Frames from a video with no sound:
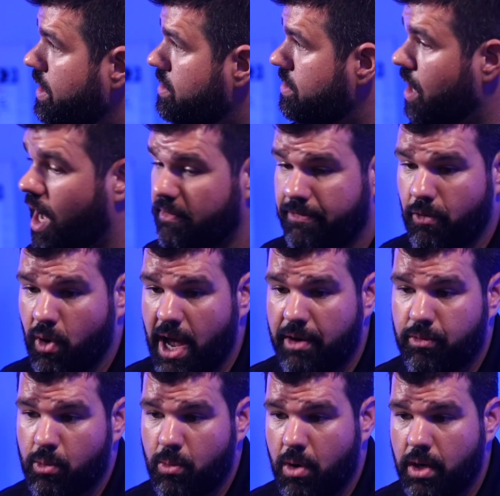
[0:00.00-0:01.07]
Yeah. It's not for
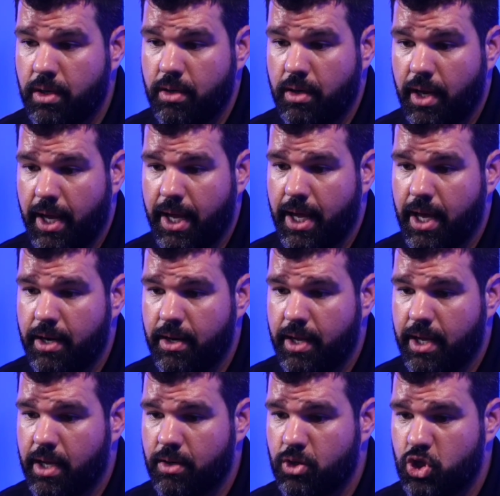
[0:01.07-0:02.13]
everyone, and,
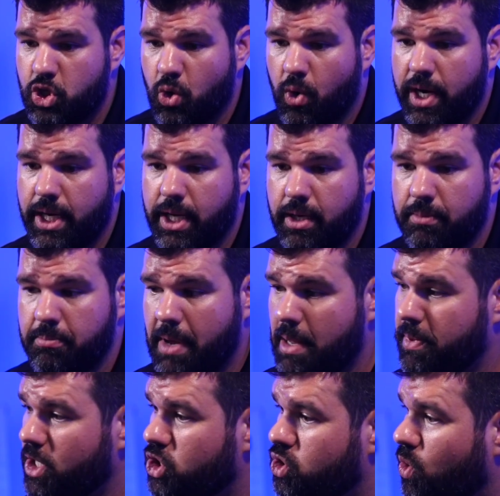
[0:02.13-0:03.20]
and joining,
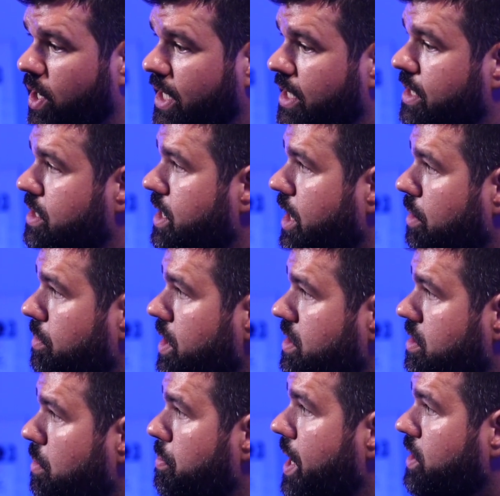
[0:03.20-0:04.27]
maybe joining a team
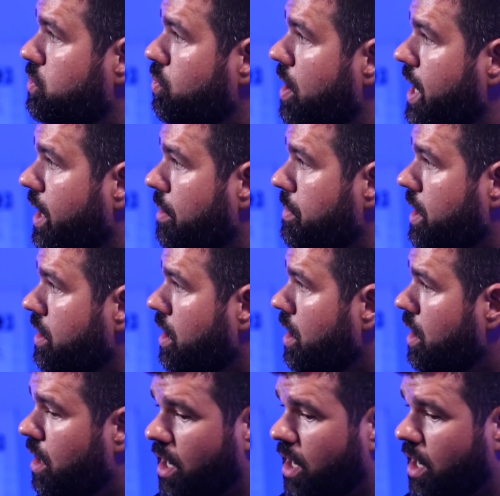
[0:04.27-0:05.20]
is the best way. I mean, yeah.